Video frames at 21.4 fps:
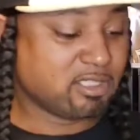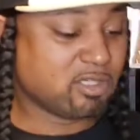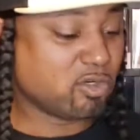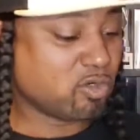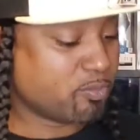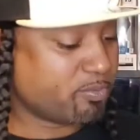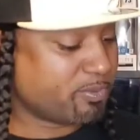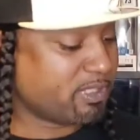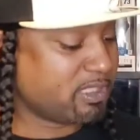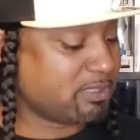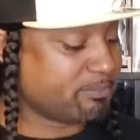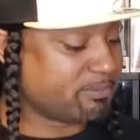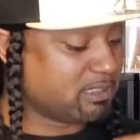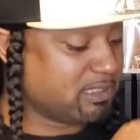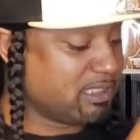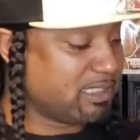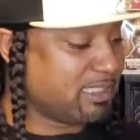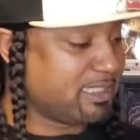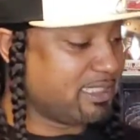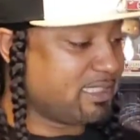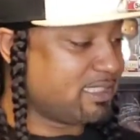Open up the
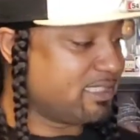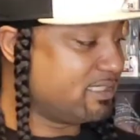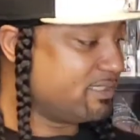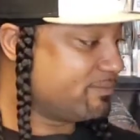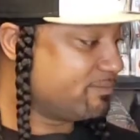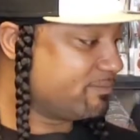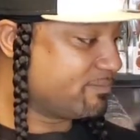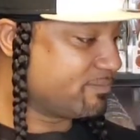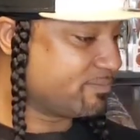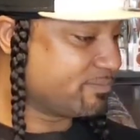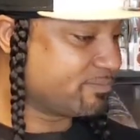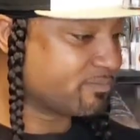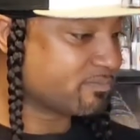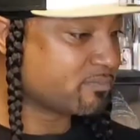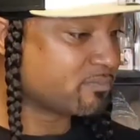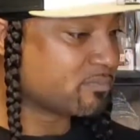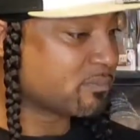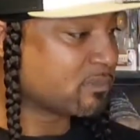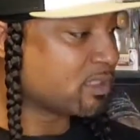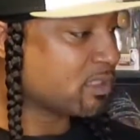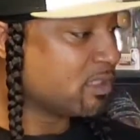lid.
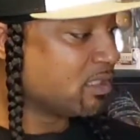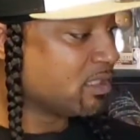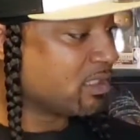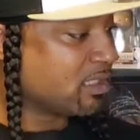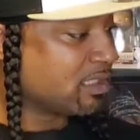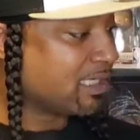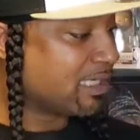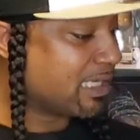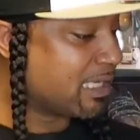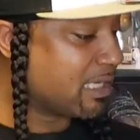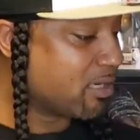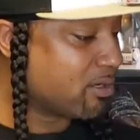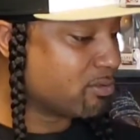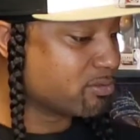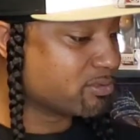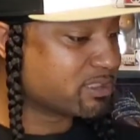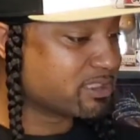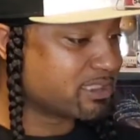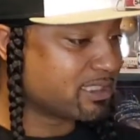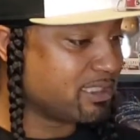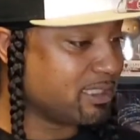I
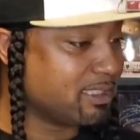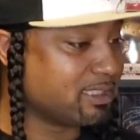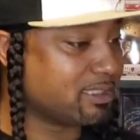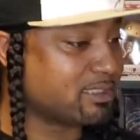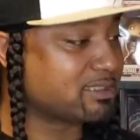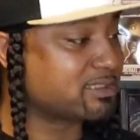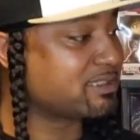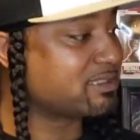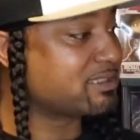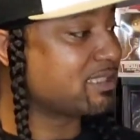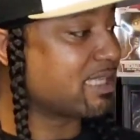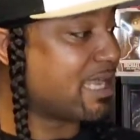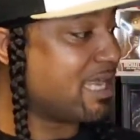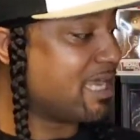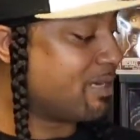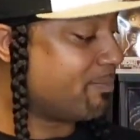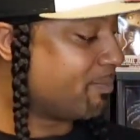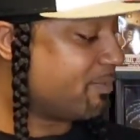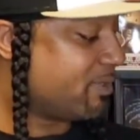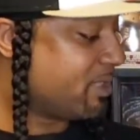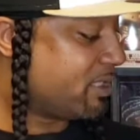don't see a
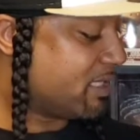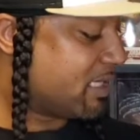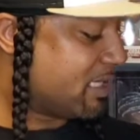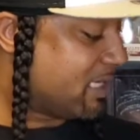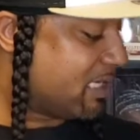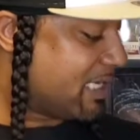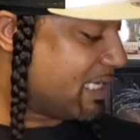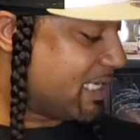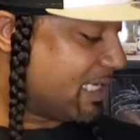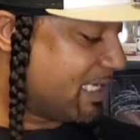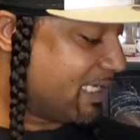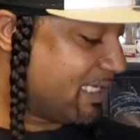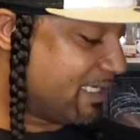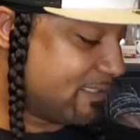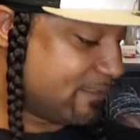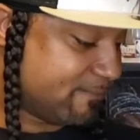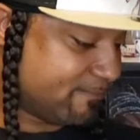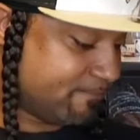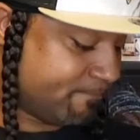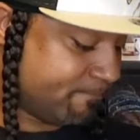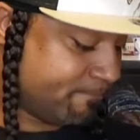stamp in the lid.